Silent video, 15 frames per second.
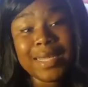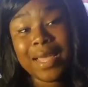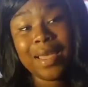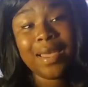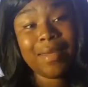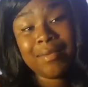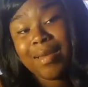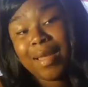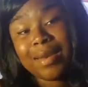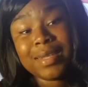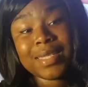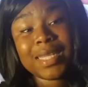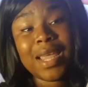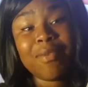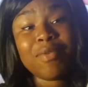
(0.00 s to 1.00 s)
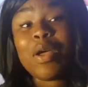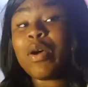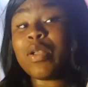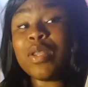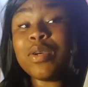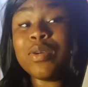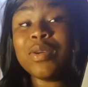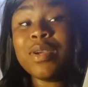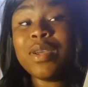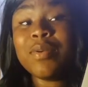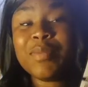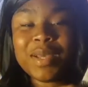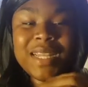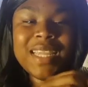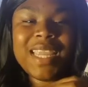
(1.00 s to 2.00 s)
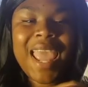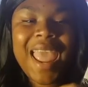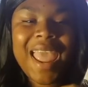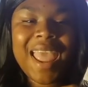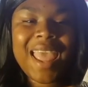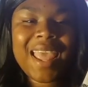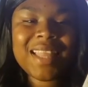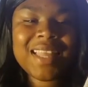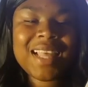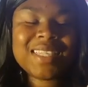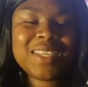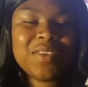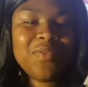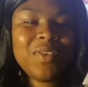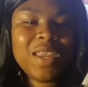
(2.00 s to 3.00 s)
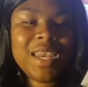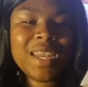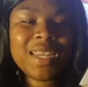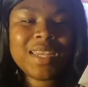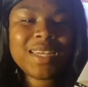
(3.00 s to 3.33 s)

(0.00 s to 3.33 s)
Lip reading: I honestly have no clue. But yeah, that's convenient.